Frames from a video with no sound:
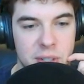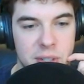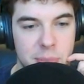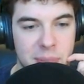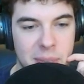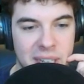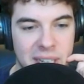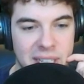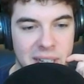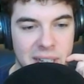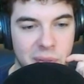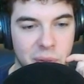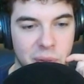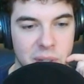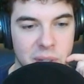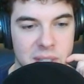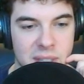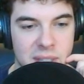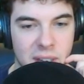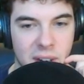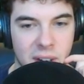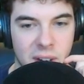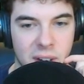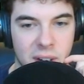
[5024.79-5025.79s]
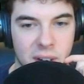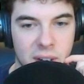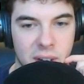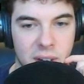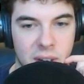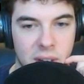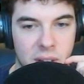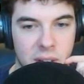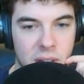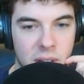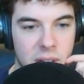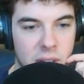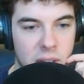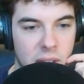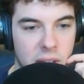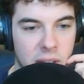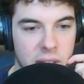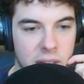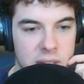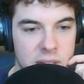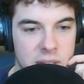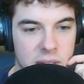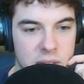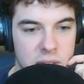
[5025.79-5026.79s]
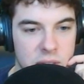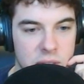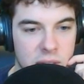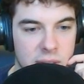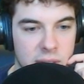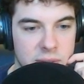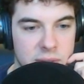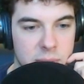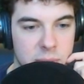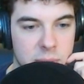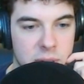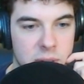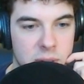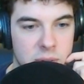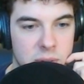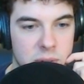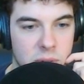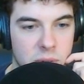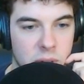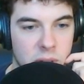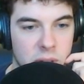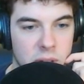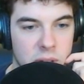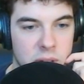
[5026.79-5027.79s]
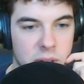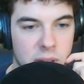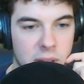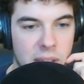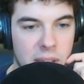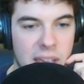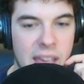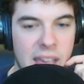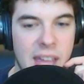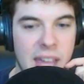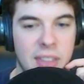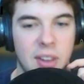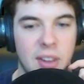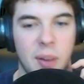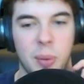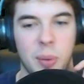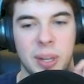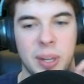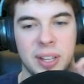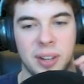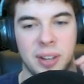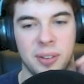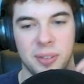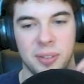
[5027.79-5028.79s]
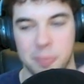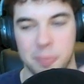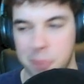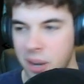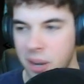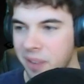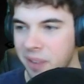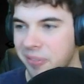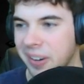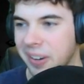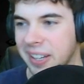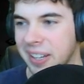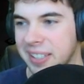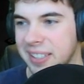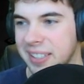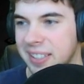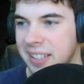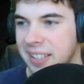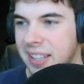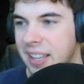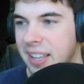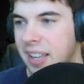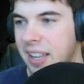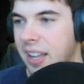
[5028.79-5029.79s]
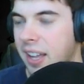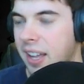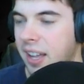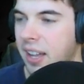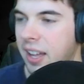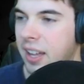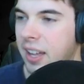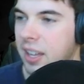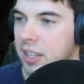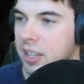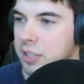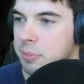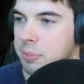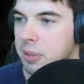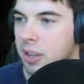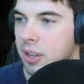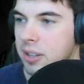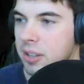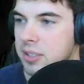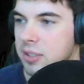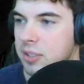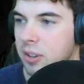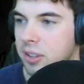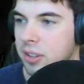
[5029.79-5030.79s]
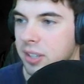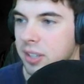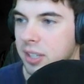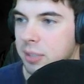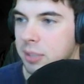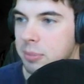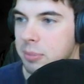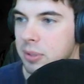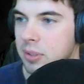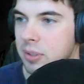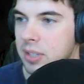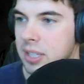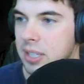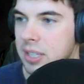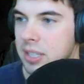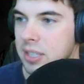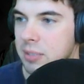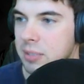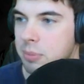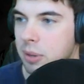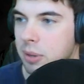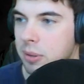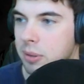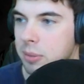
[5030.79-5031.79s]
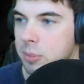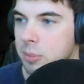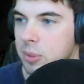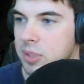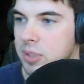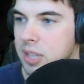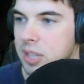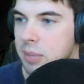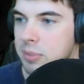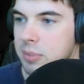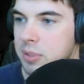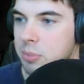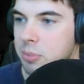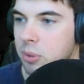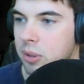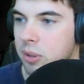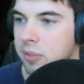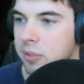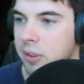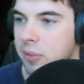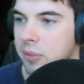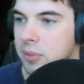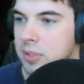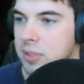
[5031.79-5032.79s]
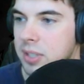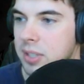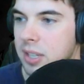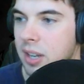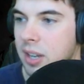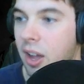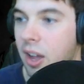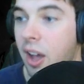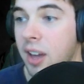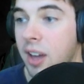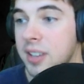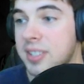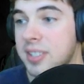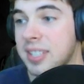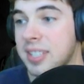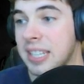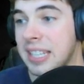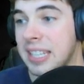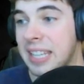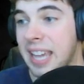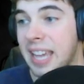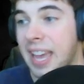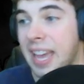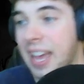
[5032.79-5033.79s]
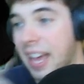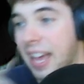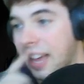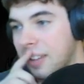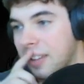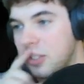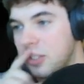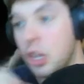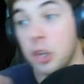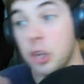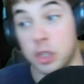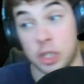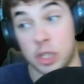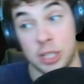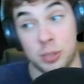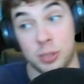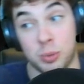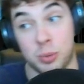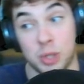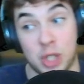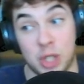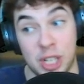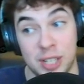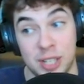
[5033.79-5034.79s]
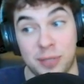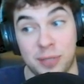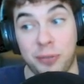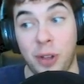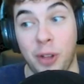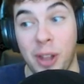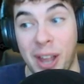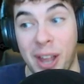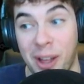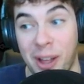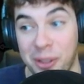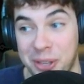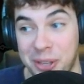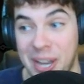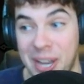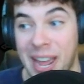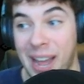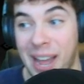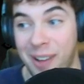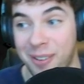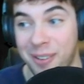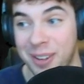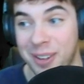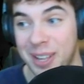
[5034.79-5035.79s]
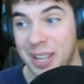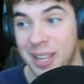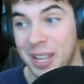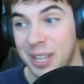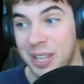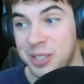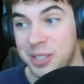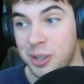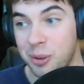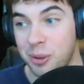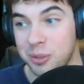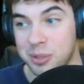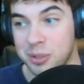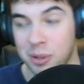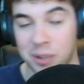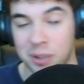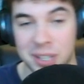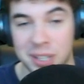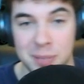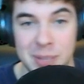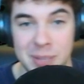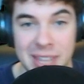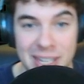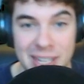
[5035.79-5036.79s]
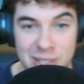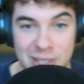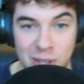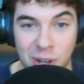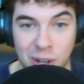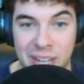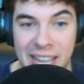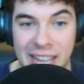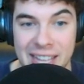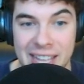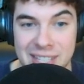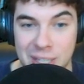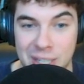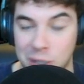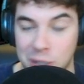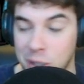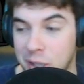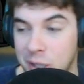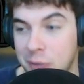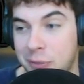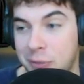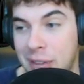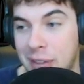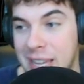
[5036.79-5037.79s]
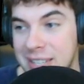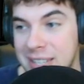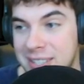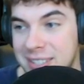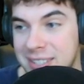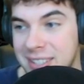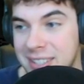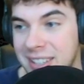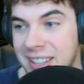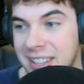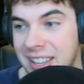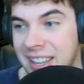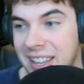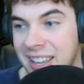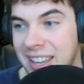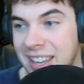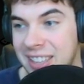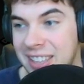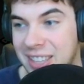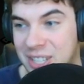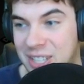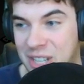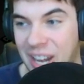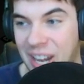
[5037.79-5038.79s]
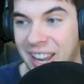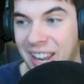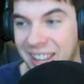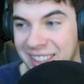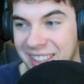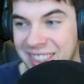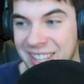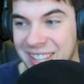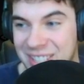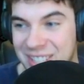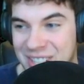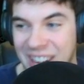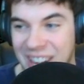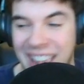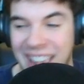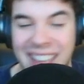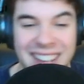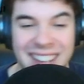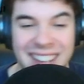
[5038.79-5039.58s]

difference there. I guess I could just have somebody use triage. There we go. Perfect. To be honest, your online community is probably the most tame support I've ever seen. Honestly, yeah. No, she's full health now. Don't give me that sarcastic looking face in the chat.